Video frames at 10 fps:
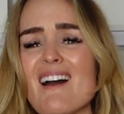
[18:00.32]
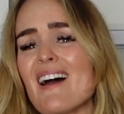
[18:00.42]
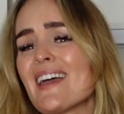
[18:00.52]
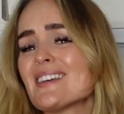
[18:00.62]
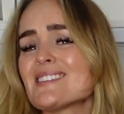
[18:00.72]

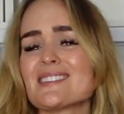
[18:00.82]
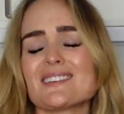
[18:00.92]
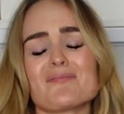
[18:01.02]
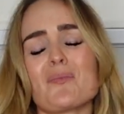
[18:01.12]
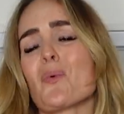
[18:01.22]
guys,
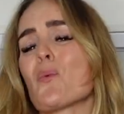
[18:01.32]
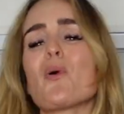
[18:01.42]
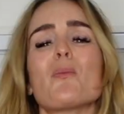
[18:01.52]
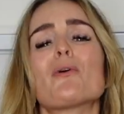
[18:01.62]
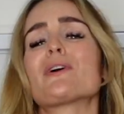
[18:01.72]

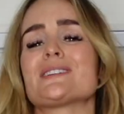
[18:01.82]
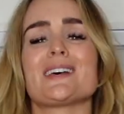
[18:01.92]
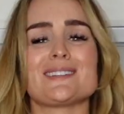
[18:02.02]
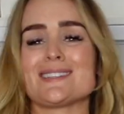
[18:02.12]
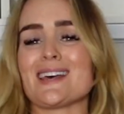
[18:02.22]
what more is
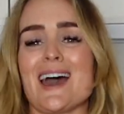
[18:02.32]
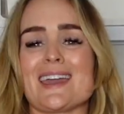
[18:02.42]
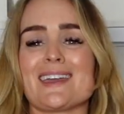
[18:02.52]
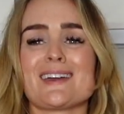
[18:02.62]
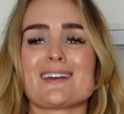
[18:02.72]
there to
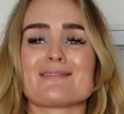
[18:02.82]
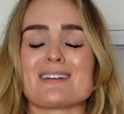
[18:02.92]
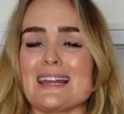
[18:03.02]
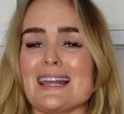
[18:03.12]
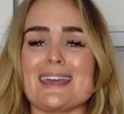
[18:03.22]
say?
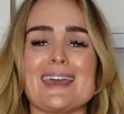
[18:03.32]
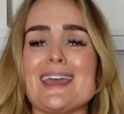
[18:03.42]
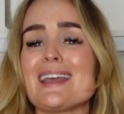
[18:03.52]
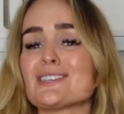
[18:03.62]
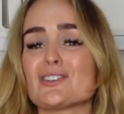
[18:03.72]
Really,
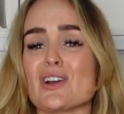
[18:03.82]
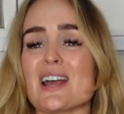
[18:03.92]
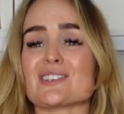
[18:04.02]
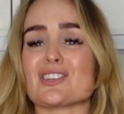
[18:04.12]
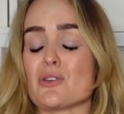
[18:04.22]
it's a
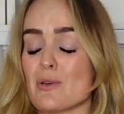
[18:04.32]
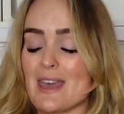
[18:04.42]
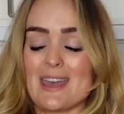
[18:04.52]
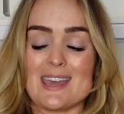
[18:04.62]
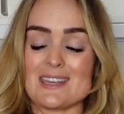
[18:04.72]
tracksuit.
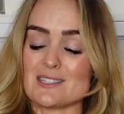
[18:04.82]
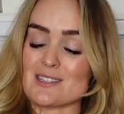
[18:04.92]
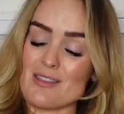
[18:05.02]
It's